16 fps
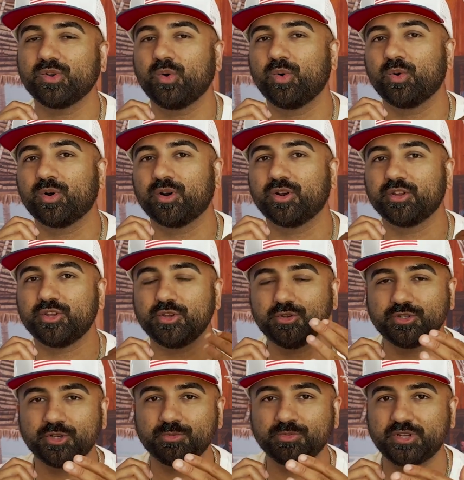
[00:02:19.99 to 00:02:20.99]
or
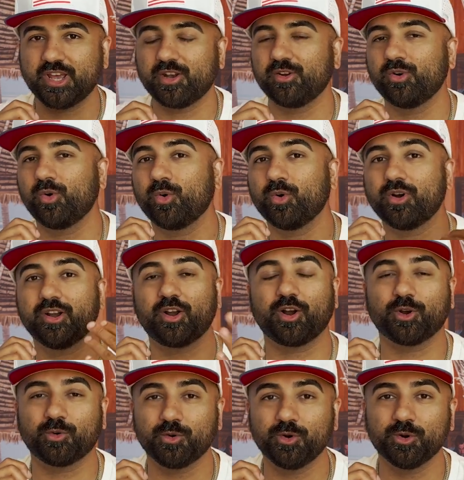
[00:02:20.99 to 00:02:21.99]
YouTube channel or in our
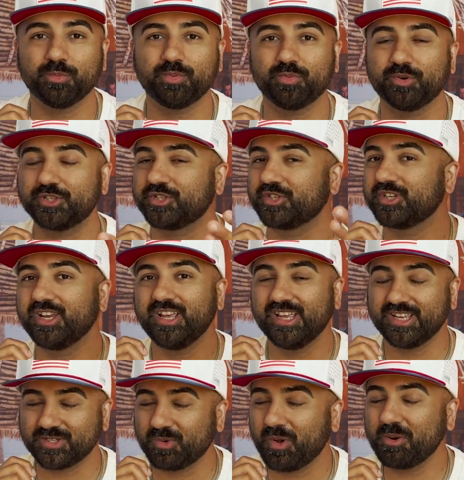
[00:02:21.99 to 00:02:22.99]
group, which
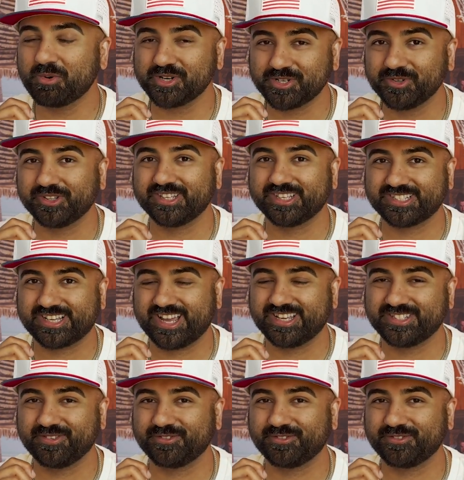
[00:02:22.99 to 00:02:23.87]
is why we're doing this, guys.